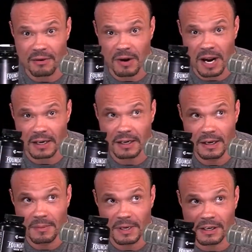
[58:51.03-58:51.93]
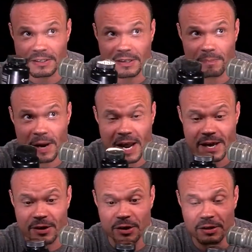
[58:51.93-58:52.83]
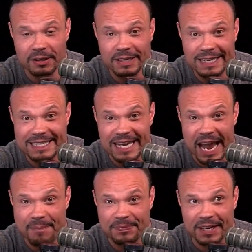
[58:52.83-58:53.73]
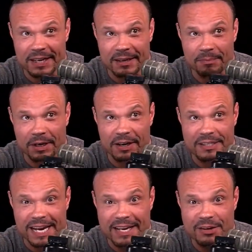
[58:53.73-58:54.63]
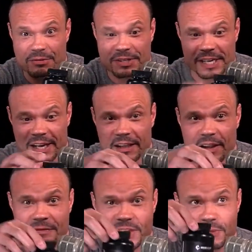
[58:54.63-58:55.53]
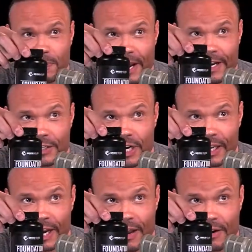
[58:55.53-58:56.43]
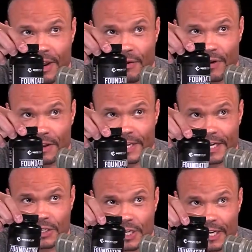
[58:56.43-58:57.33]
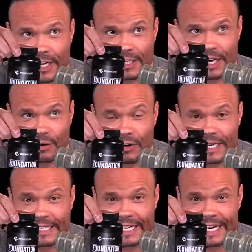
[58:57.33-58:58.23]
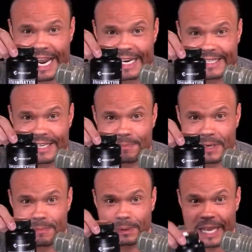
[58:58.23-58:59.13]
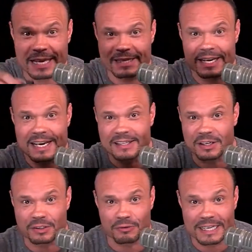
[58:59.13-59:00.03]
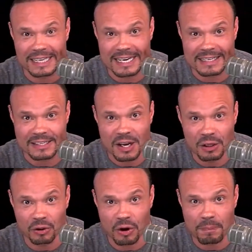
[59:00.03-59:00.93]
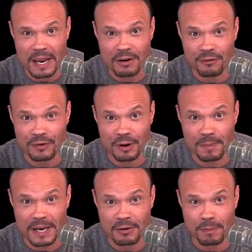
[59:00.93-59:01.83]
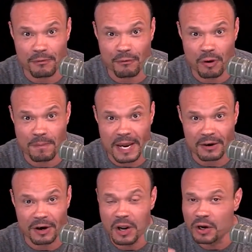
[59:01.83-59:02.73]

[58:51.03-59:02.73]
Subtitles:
Why? Because the bottle is empty, because I use it. I love this product. Check it out. Foundation. It is a creatine ATP blend. Does three things: look better, feel better, perform better.